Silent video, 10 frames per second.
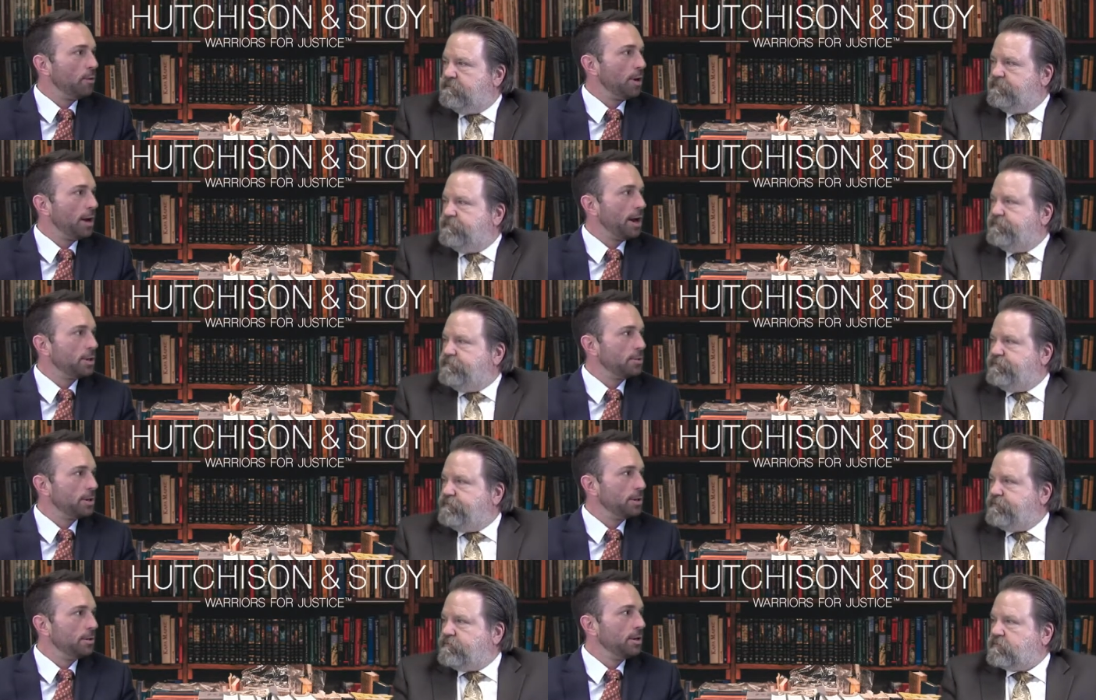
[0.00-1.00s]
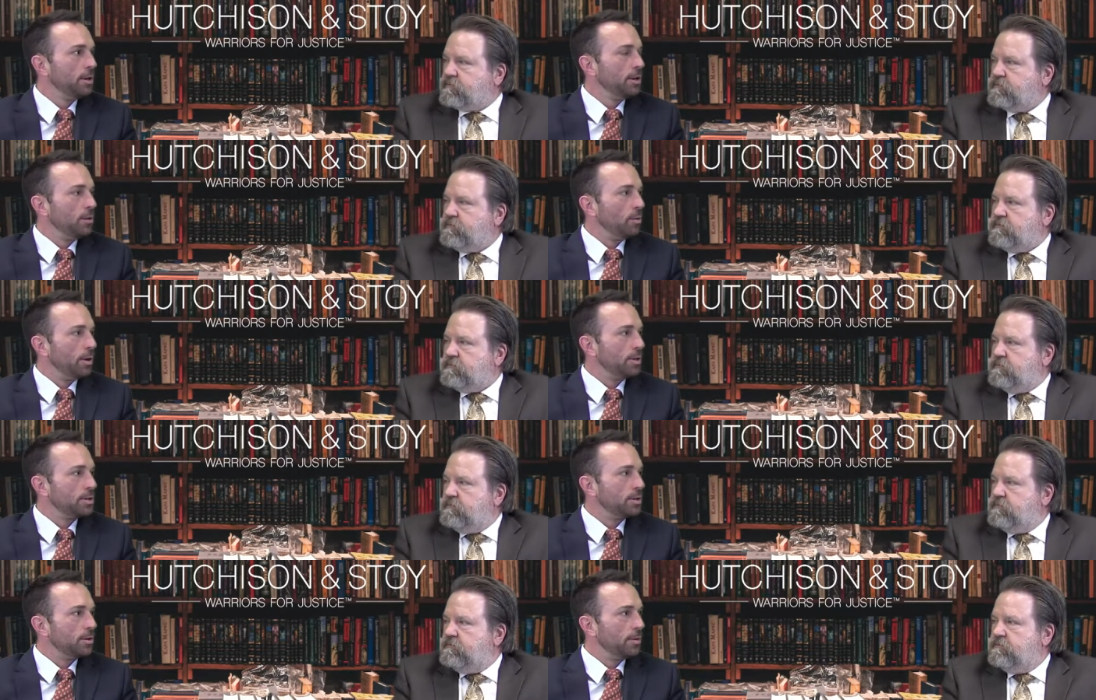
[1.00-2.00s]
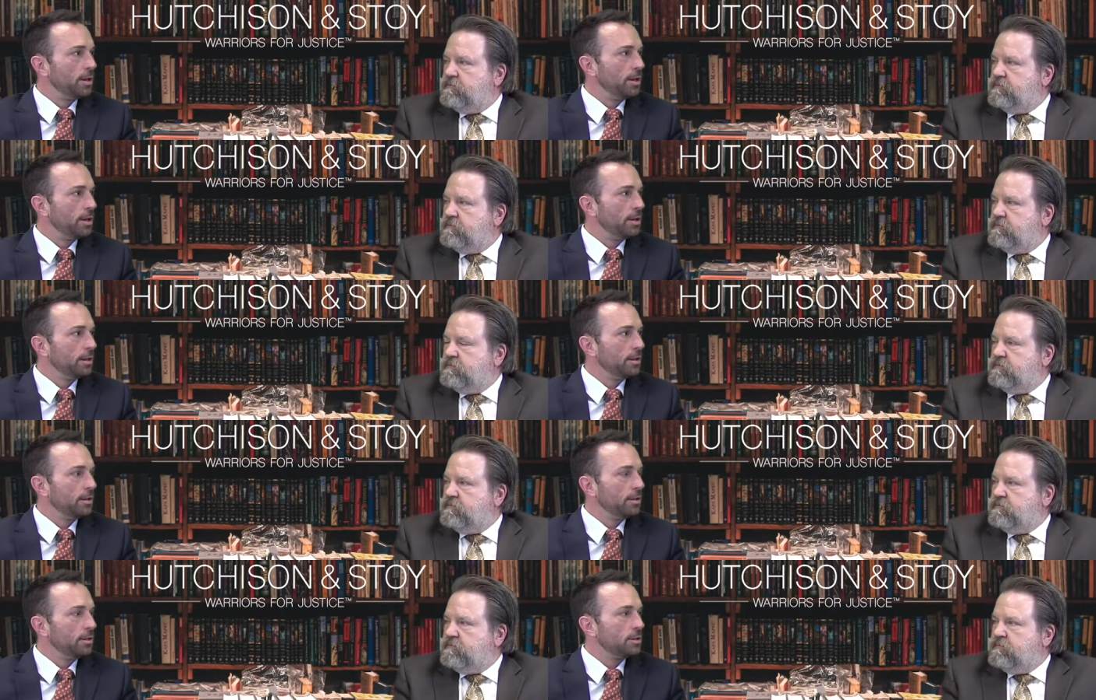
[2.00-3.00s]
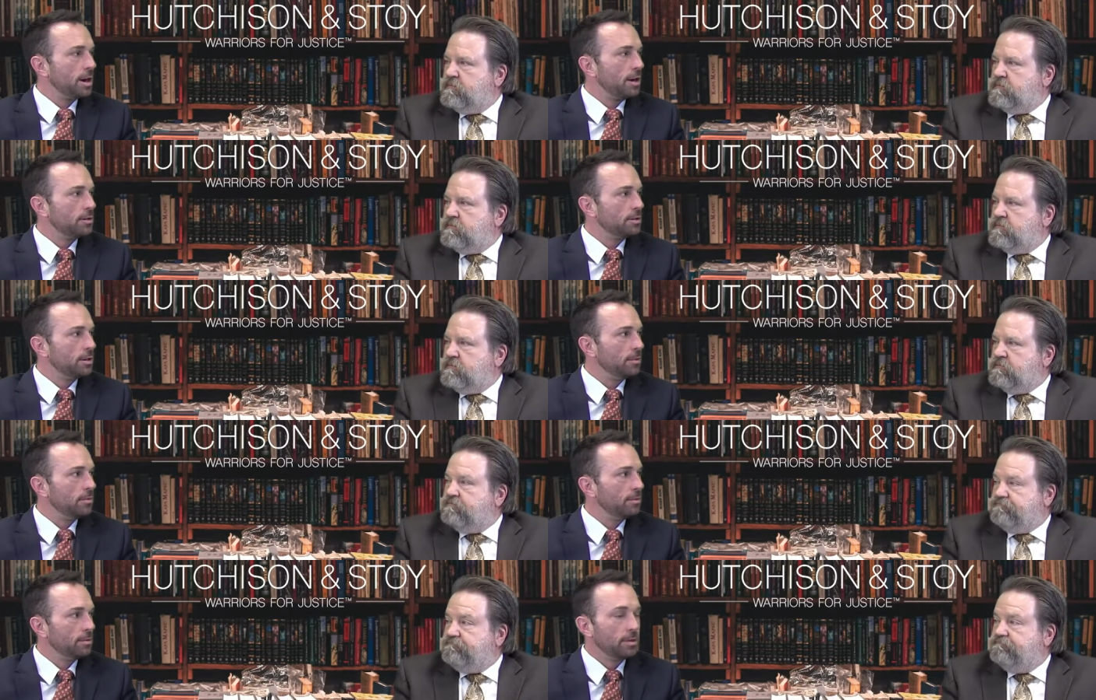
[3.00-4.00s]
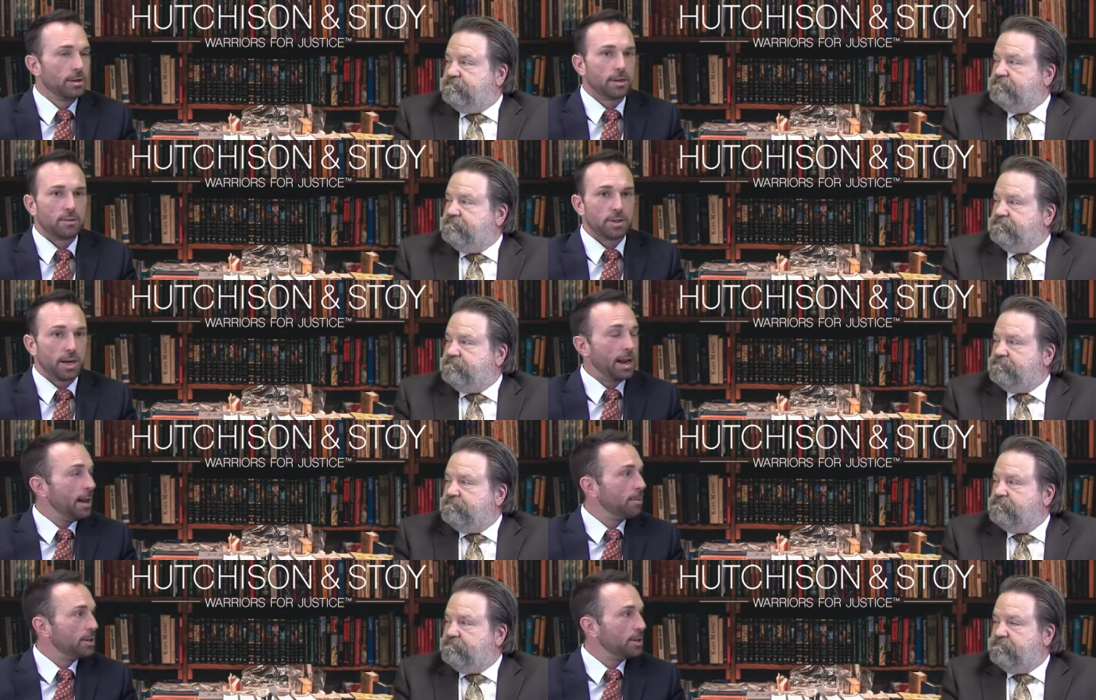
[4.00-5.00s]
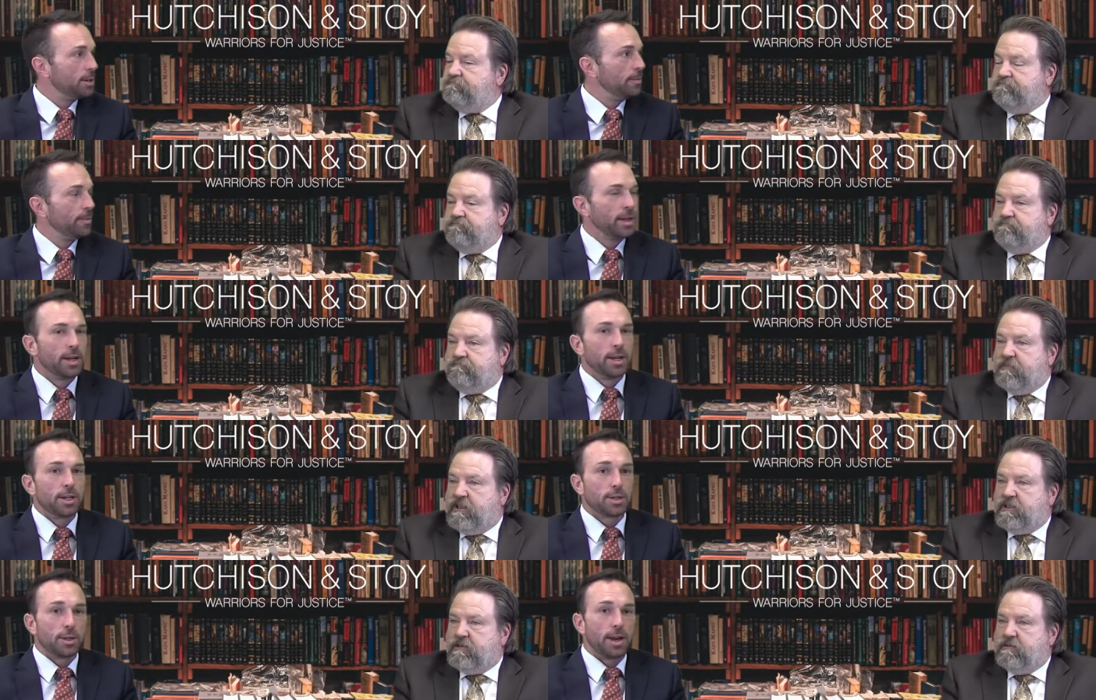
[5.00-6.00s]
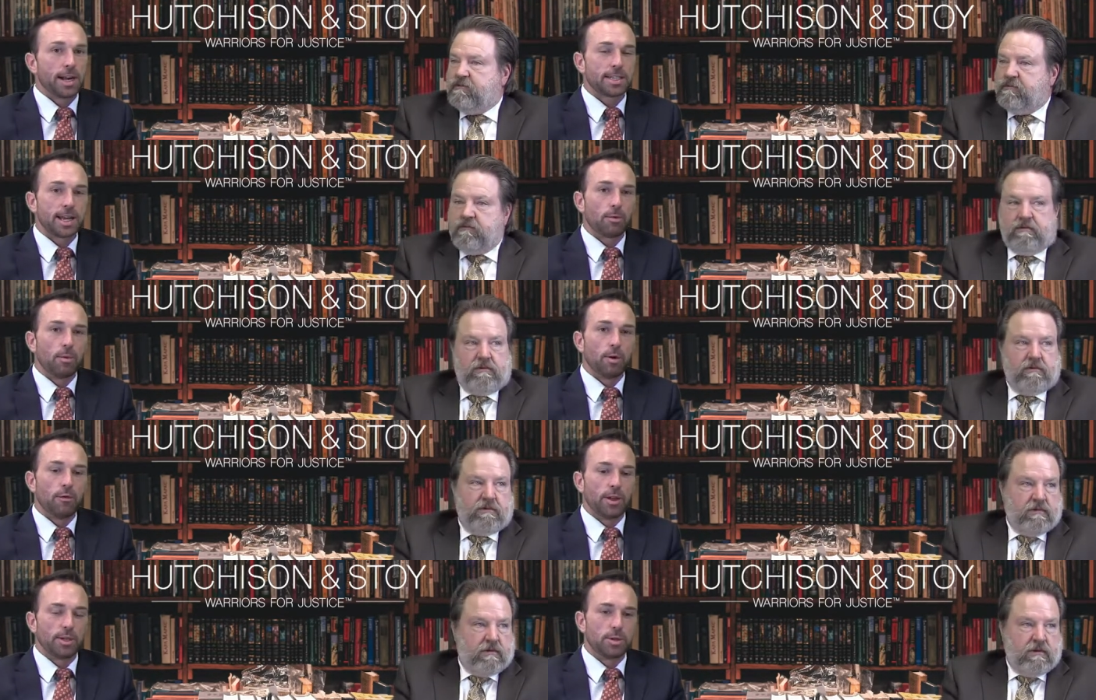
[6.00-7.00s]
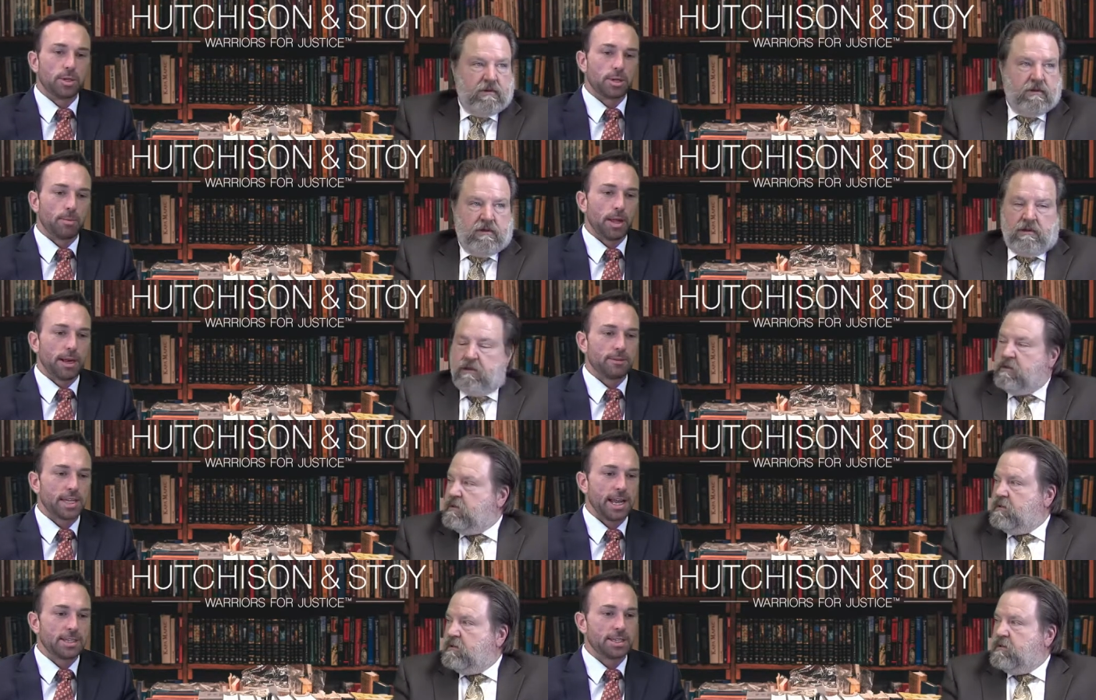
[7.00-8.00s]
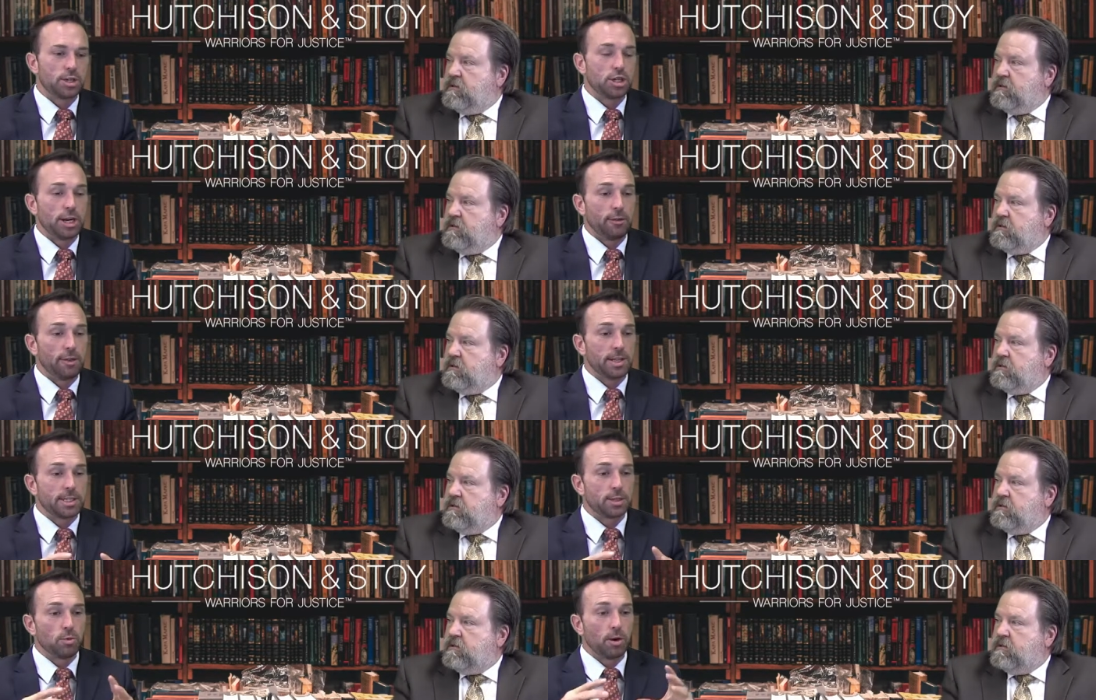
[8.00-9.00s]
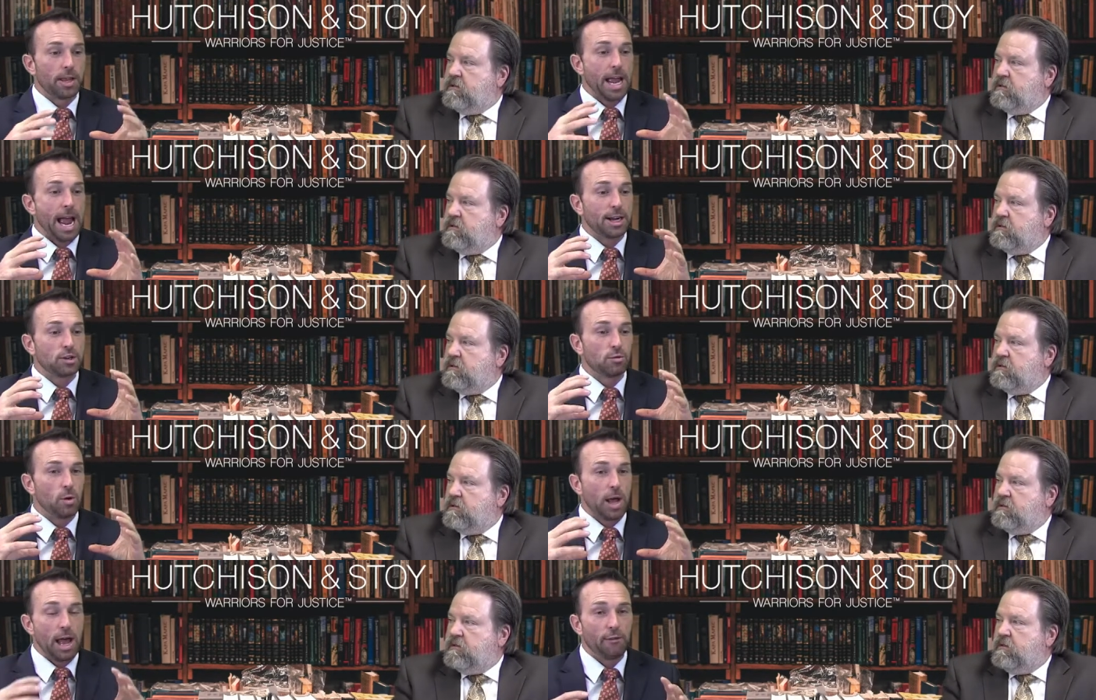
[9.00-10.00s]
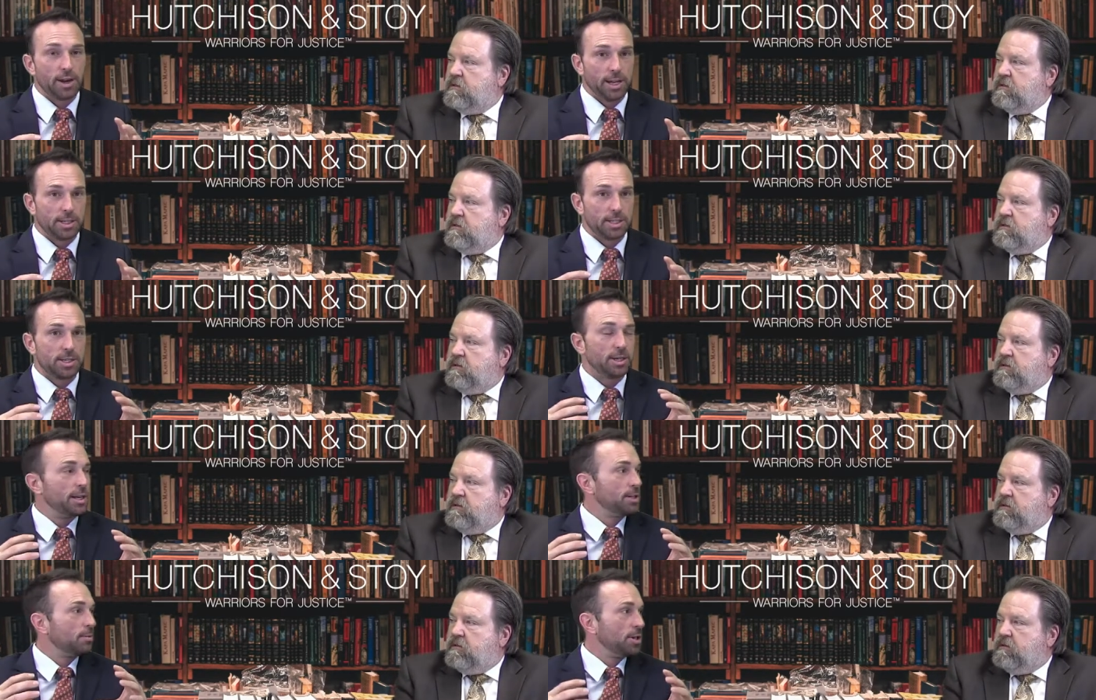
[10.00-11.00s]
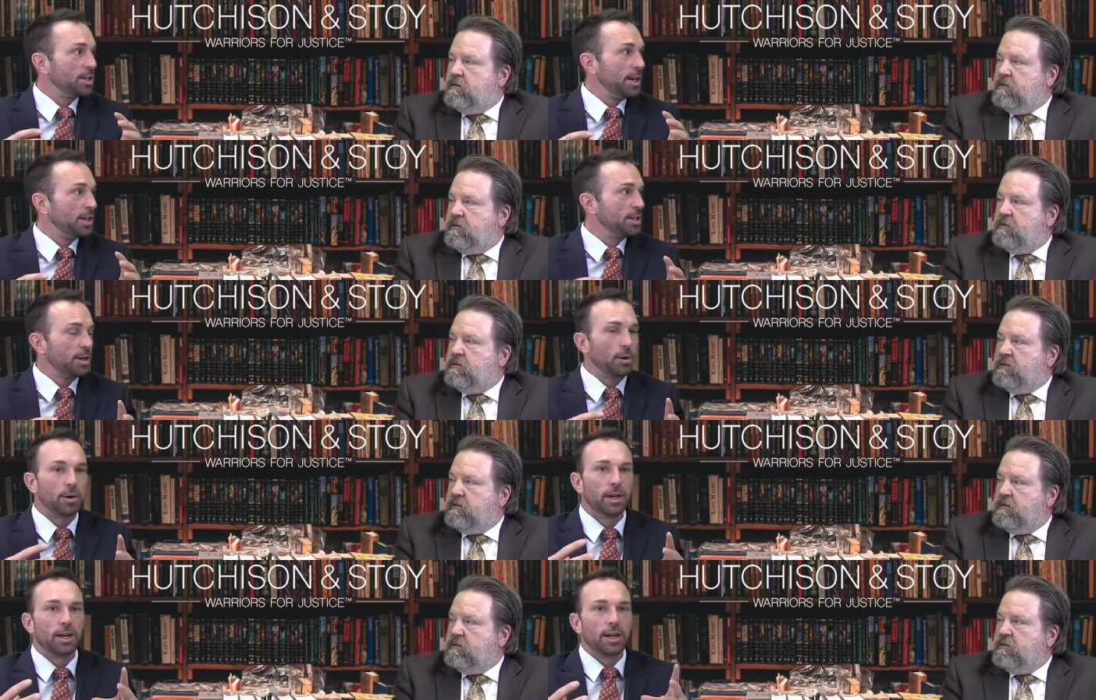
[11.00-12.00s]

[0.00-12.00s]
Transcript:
Speaker 1: voir dire is when you win this win the trial. So. Seen it happen too. too. So the next thing we'll move into is the plaintiff's case in chief, and this is where the actual evidence is presented. So